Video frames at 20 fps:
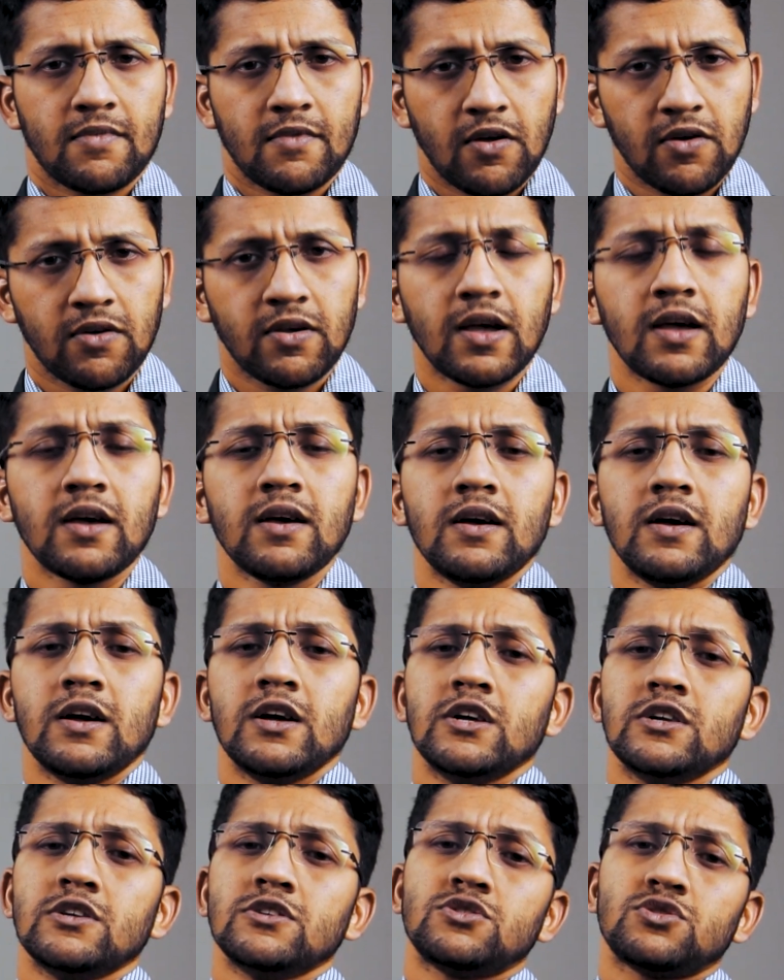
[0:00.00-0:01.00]
Okay,
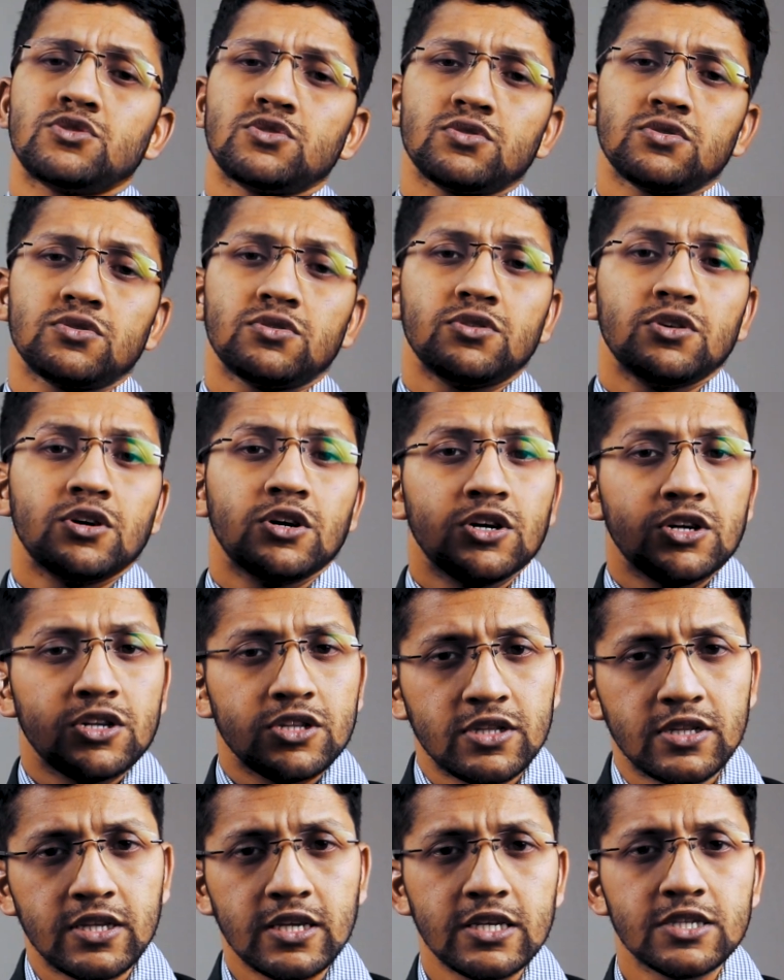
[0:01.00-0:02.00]
so
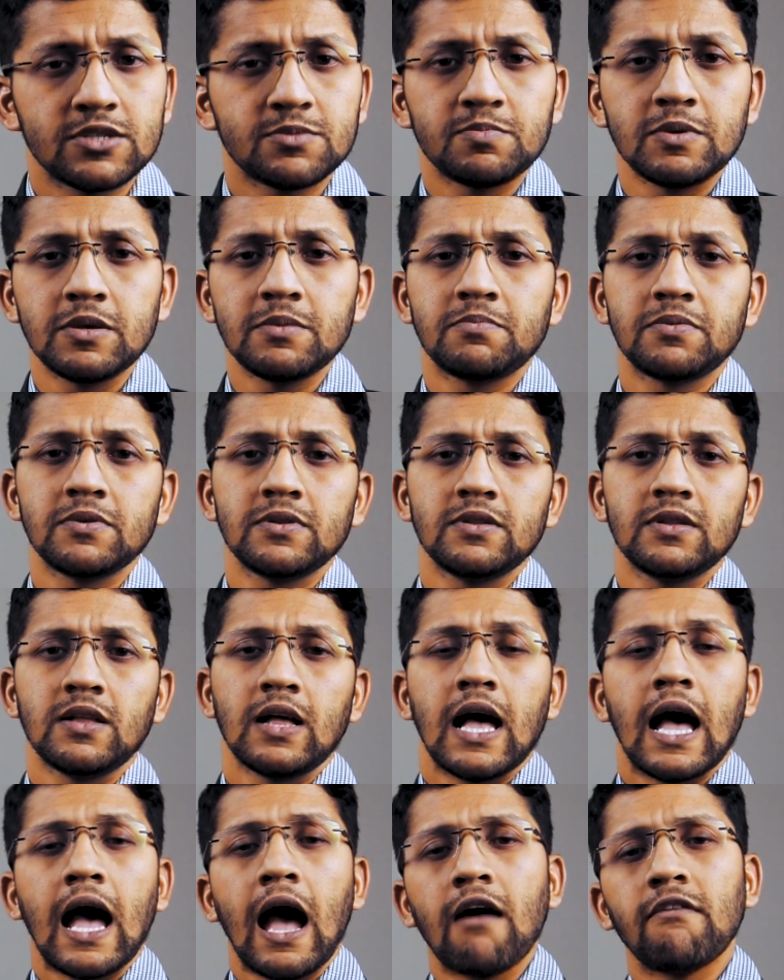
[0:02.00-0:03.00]
these people
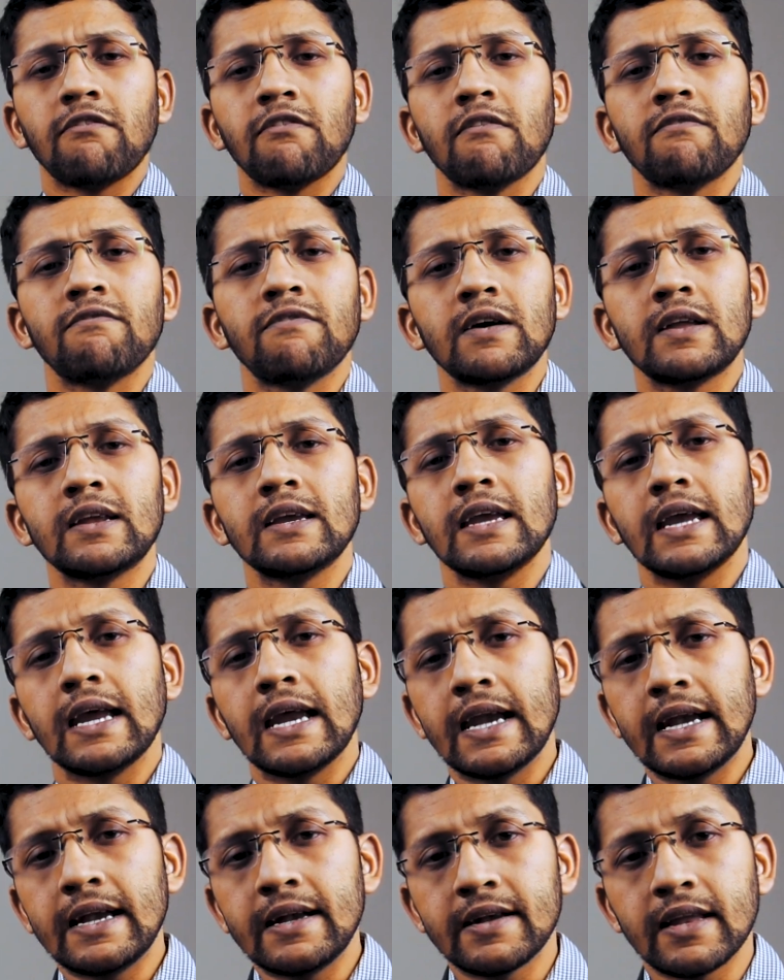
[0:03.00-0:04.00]
have a very
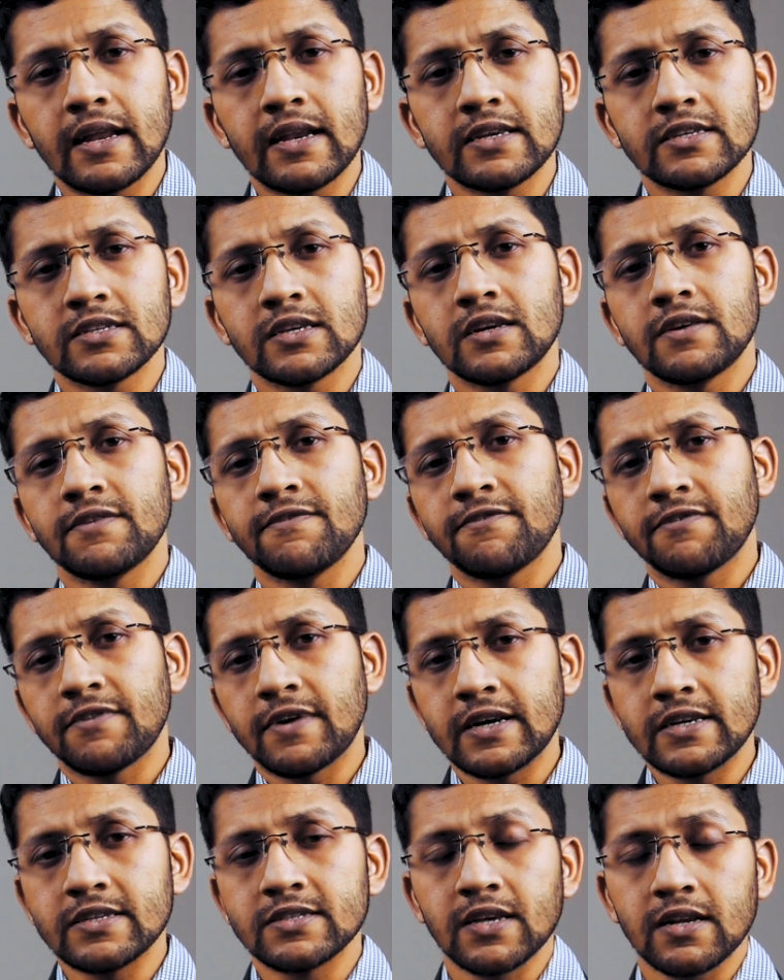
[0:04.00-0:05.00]
intelligent
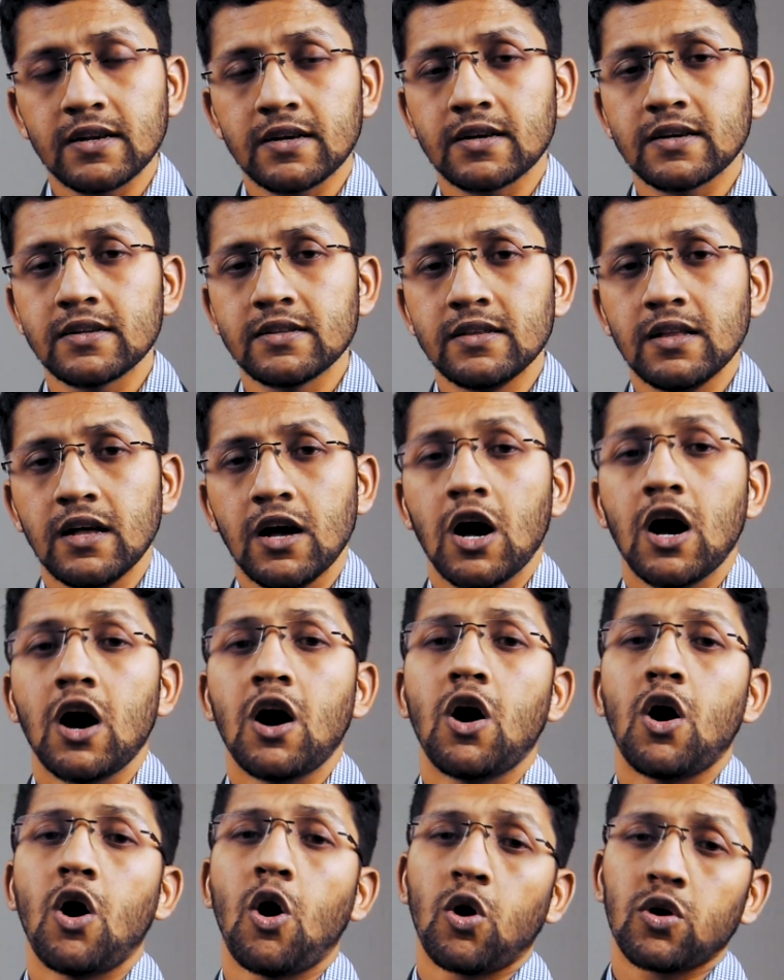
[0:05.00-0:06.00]
friend circle,
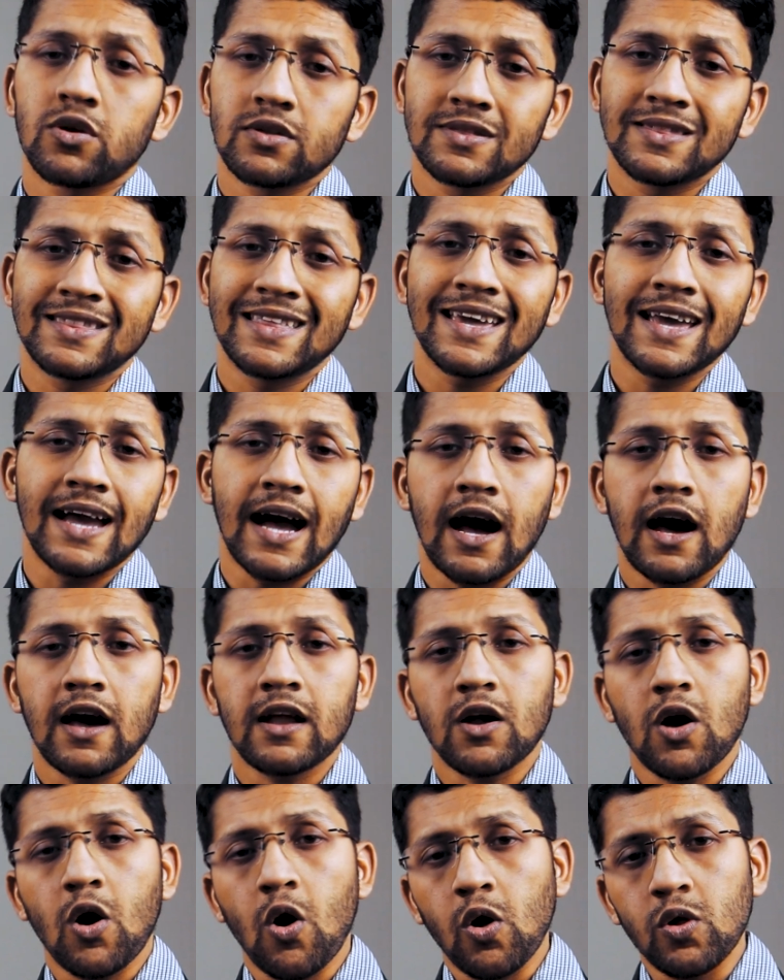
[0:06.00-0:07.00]
or they
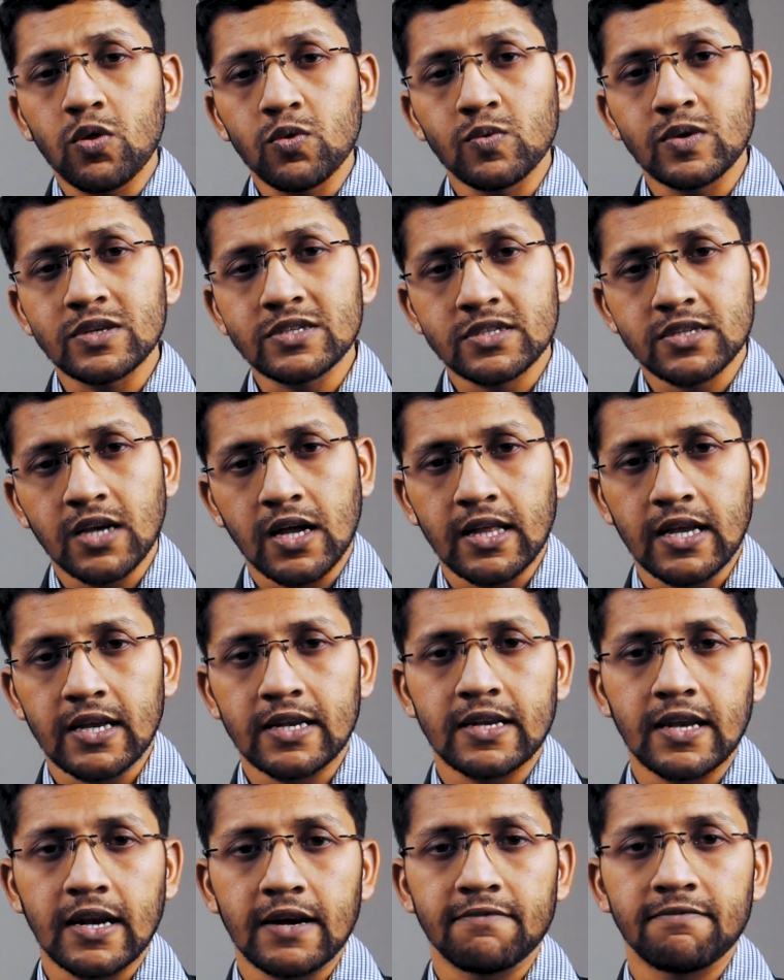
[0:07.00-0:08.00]
are always
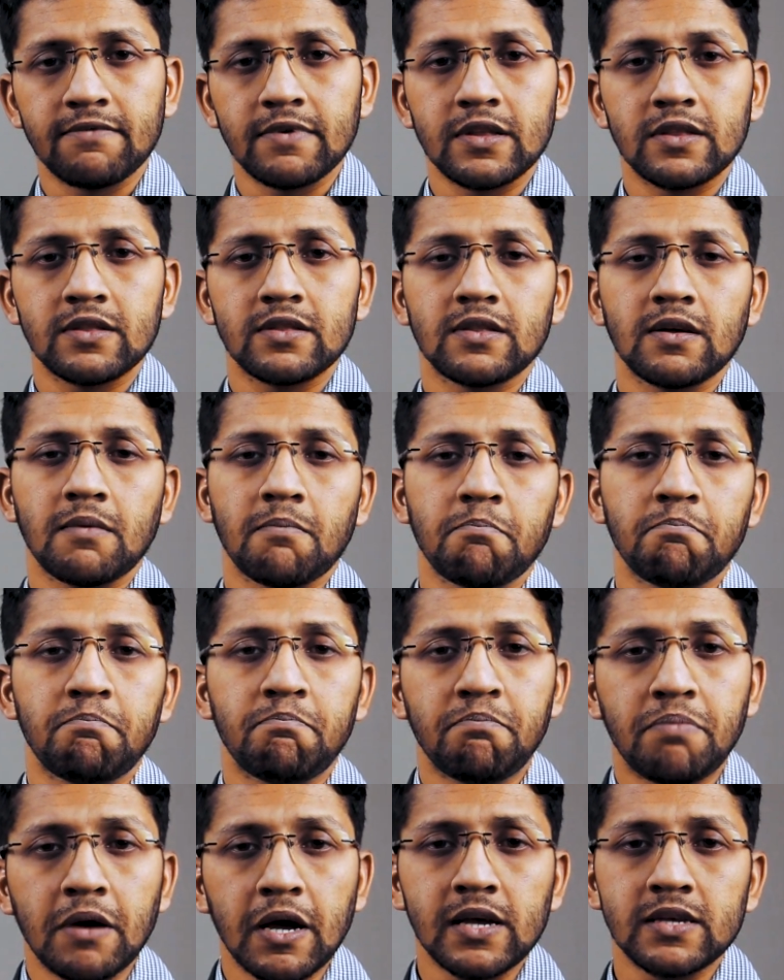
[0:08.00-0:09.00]
connected with the
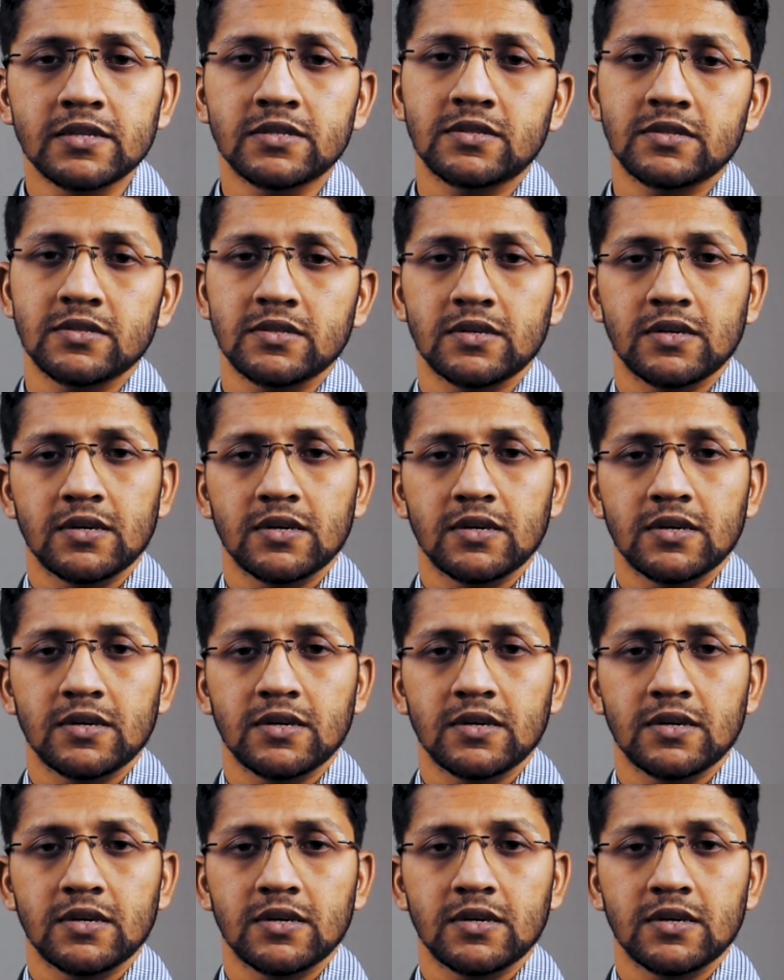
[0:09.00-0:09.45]
best